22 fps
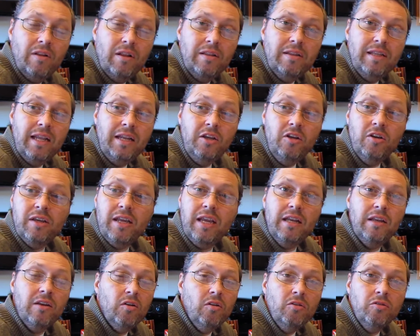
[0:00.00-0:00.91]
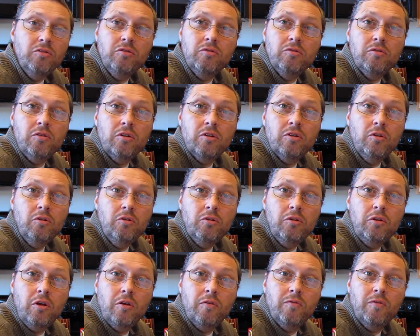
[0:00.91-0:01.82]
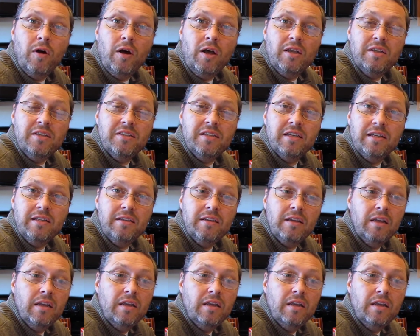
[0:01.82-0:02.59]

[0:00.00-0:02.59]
And then you can also go to your faucet